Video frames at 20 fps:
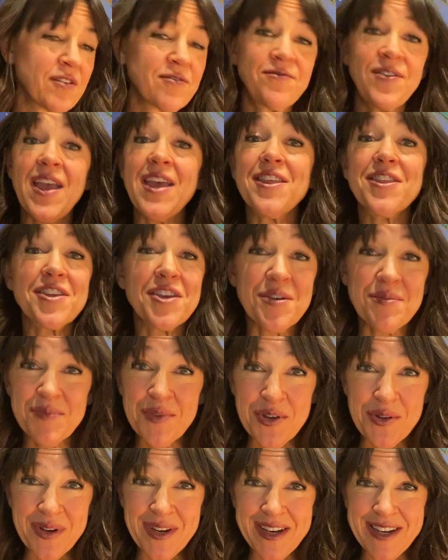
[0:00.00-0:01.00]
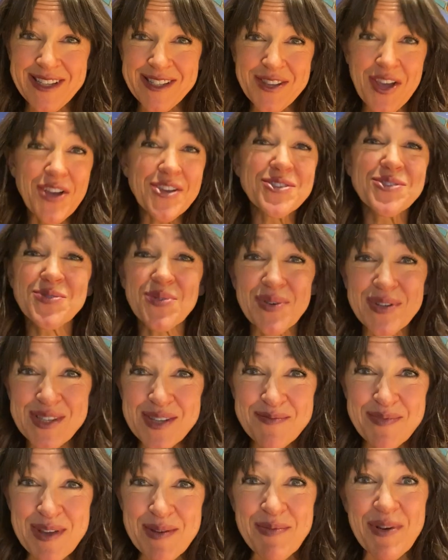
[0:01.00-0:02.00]
faith communities, all sorts
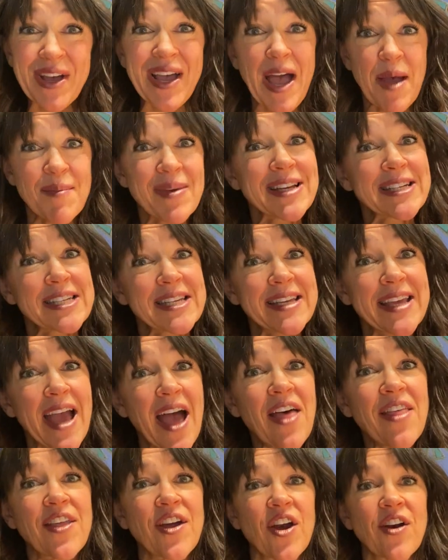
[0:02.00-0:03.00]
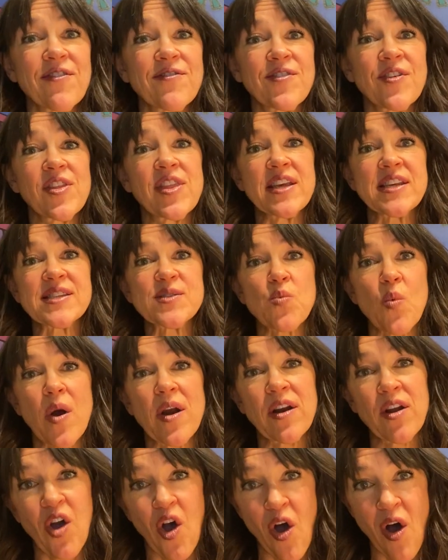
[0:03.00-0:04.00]
of people coming together for this
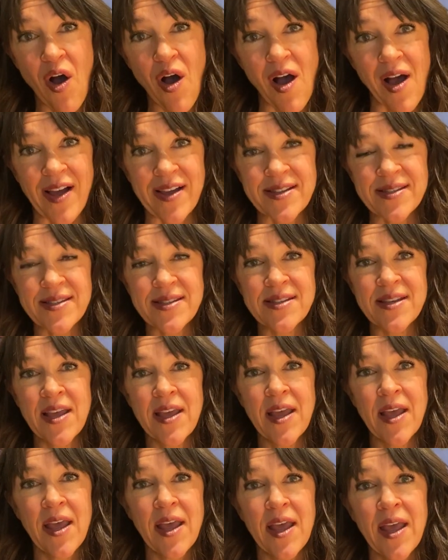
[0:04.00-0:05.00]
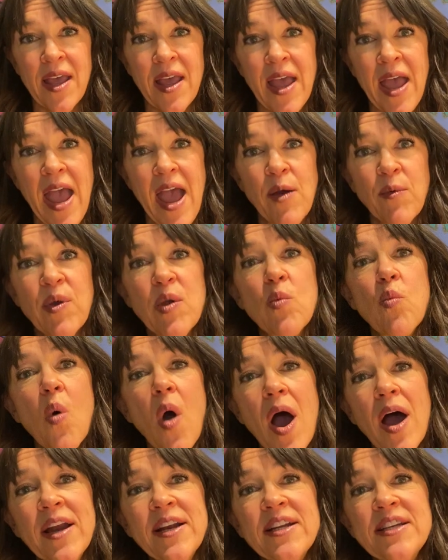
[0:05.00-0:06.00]
one cause. And we
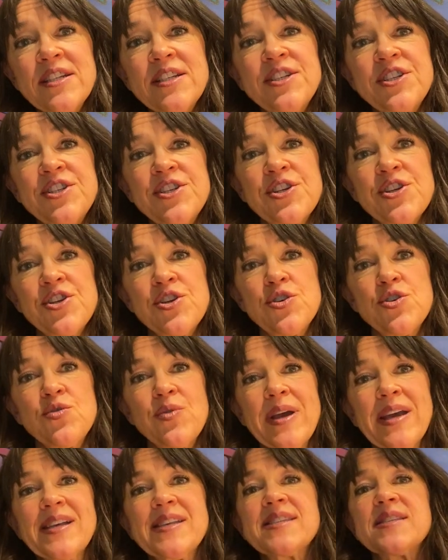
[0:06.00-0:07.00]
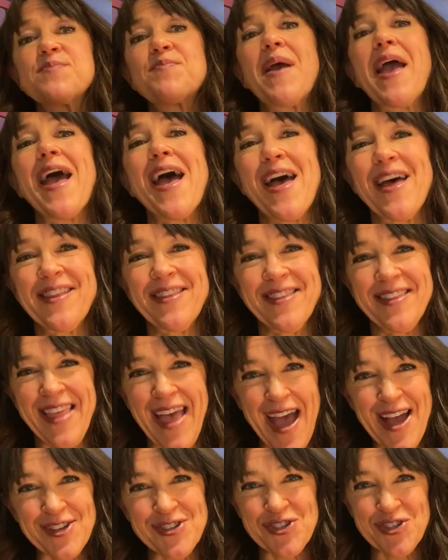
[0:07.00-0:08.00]
wanted to expand
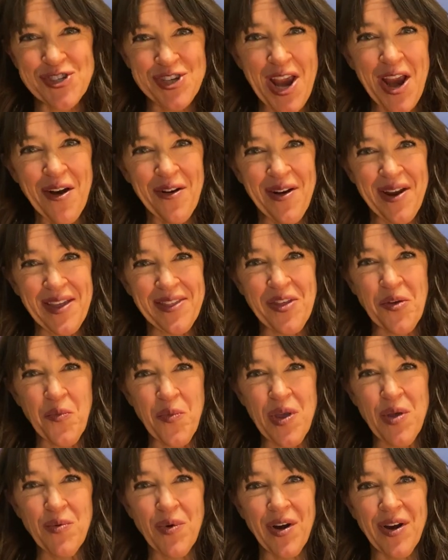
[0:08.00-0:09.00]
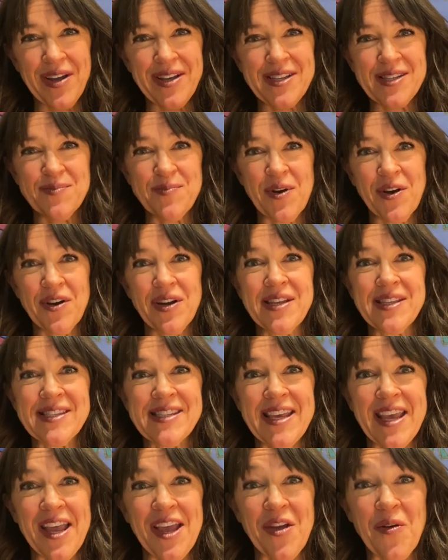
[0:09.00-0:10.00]
that sharing that we were
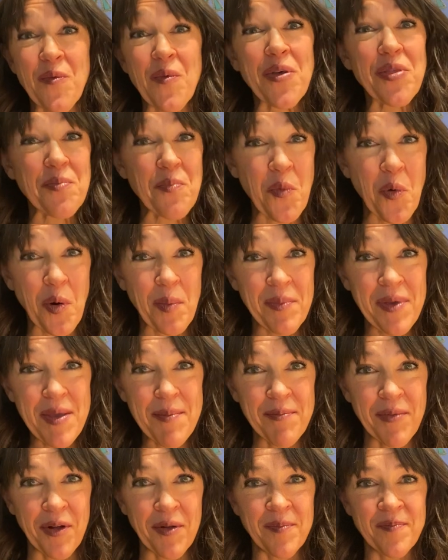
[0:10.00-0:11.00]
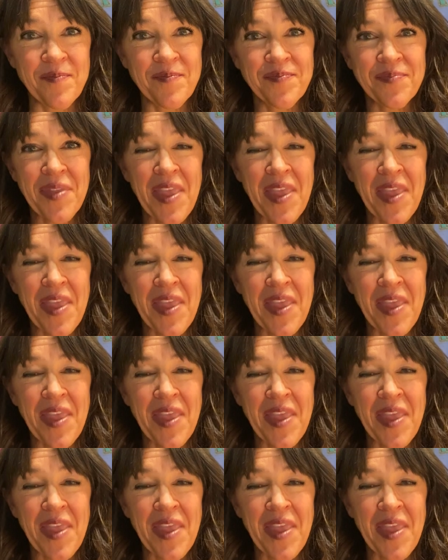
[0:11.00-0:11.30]
experiencing with more people.